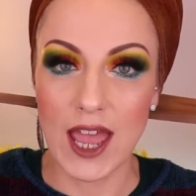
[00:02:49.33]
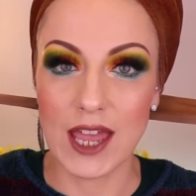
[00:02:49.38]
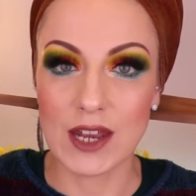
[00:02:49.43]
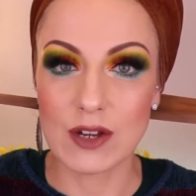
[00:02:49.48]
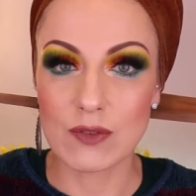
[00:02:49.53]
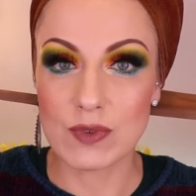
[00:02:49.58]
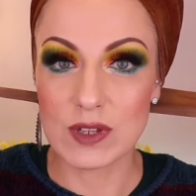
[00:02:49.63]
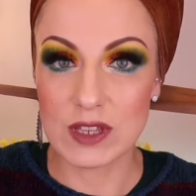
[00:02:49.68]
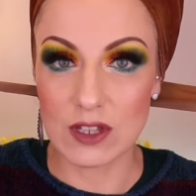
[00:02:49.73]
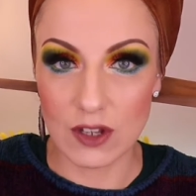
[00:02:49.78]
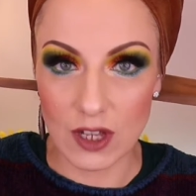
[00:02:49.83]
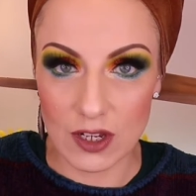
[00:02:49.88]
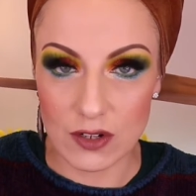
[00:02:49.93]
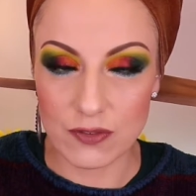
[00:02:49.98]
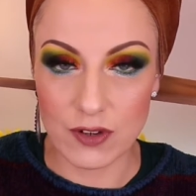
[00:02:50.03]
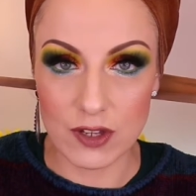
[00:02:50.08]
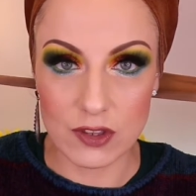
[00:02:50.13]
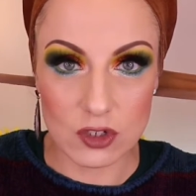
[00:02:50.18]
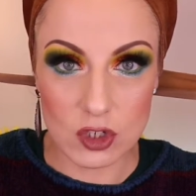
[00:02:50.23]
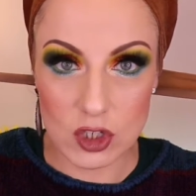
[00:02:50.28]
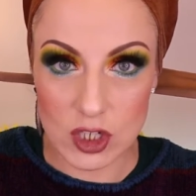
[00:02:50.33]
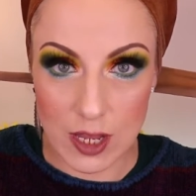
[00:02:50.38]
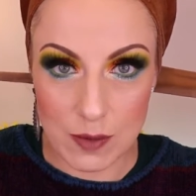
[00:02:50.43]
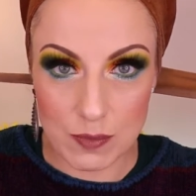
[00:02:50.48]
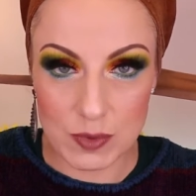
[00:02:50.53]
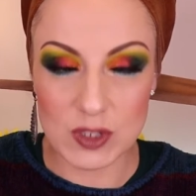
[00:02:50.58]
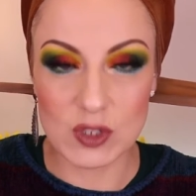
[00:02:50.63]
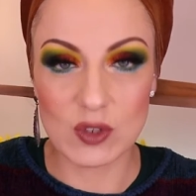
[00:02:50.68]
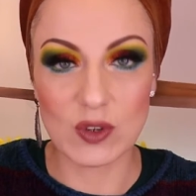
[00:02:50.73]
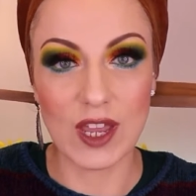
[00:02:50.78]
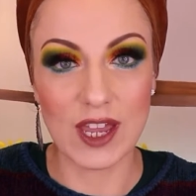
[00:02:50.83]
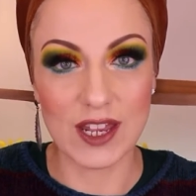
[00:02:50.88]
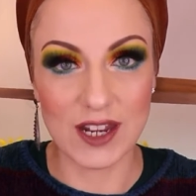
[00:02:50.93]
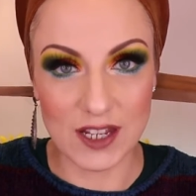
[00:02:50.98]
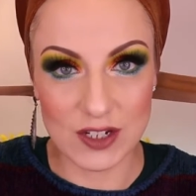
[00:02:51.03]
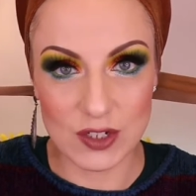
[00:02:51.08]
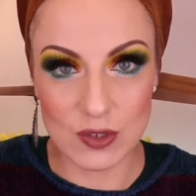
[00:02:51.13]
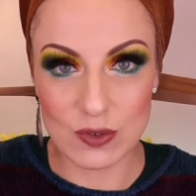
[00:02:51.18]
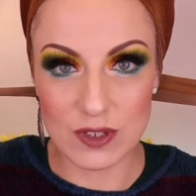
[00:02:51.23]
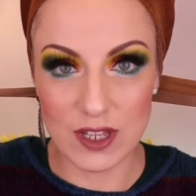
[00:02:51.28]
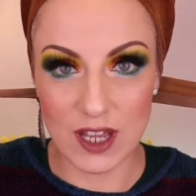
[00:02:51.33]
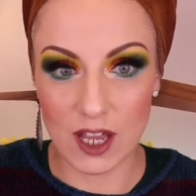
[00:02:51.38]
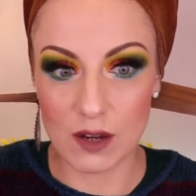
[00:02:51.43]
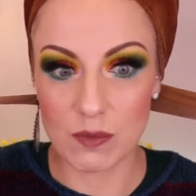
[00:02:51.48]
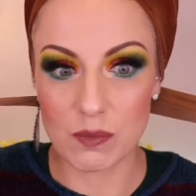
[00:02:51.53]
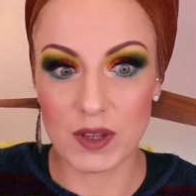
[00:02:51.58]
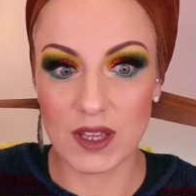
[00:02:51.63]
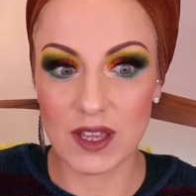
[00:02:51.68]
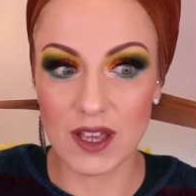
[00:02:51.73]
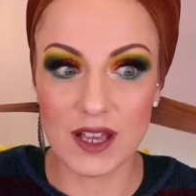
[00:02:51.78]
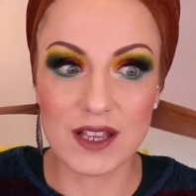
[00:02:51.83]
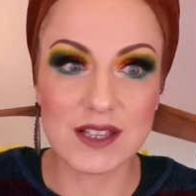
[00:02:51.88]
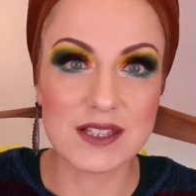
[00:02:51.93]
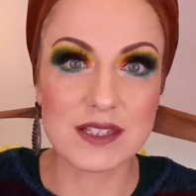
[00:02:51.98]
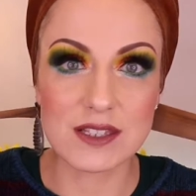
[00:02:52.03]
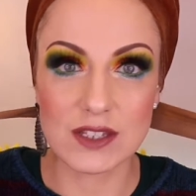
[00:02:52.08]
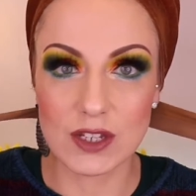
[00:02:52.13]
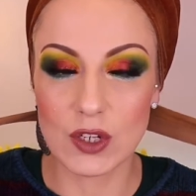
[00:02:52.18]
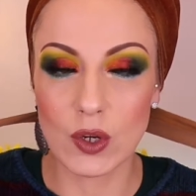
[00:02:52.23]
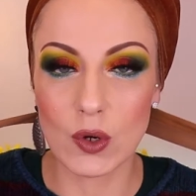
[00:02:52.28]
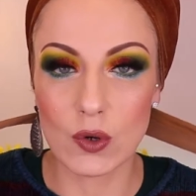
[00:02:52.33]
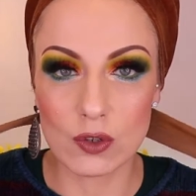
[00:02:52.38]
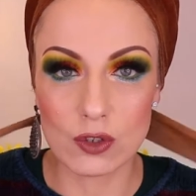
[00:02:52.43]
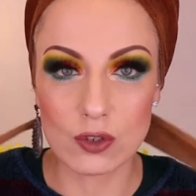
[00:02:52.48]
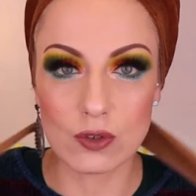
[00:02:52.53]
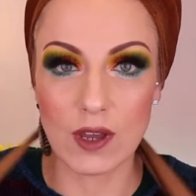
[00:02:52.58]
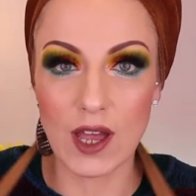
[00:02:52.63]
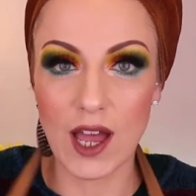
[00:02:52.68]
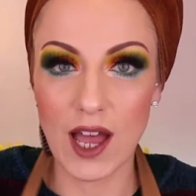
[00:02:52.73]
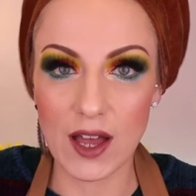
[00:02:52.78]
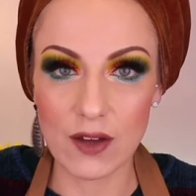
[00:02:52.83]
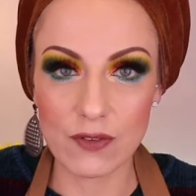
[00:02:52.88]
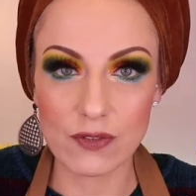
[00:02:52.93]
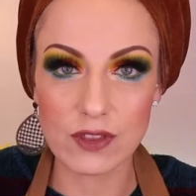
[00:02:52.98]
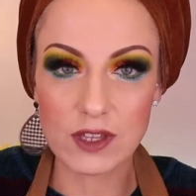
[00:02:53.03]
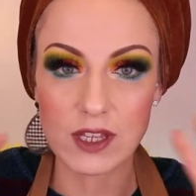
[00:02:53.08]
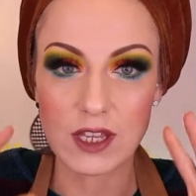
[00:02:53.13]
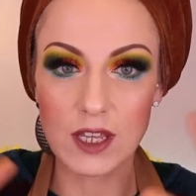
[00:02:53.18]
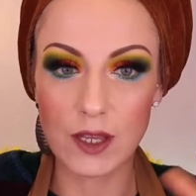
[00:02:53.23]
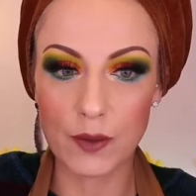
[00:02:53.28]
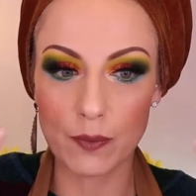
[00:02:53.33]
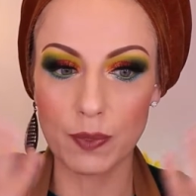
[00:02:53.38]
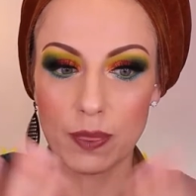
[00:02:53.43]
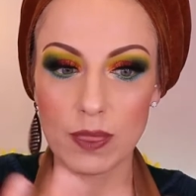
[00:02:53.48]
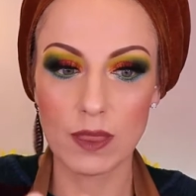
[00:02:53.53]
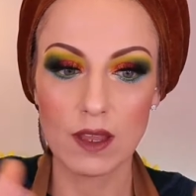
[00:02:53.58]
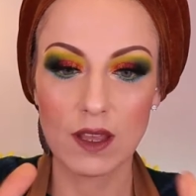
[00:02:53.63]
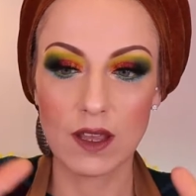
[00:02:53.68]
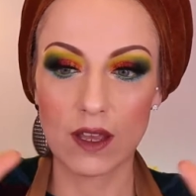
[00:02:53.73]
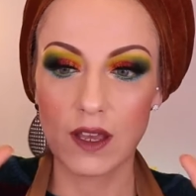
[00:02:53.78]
And with a lot of other shapers, you cannot do that because, you know, you have the,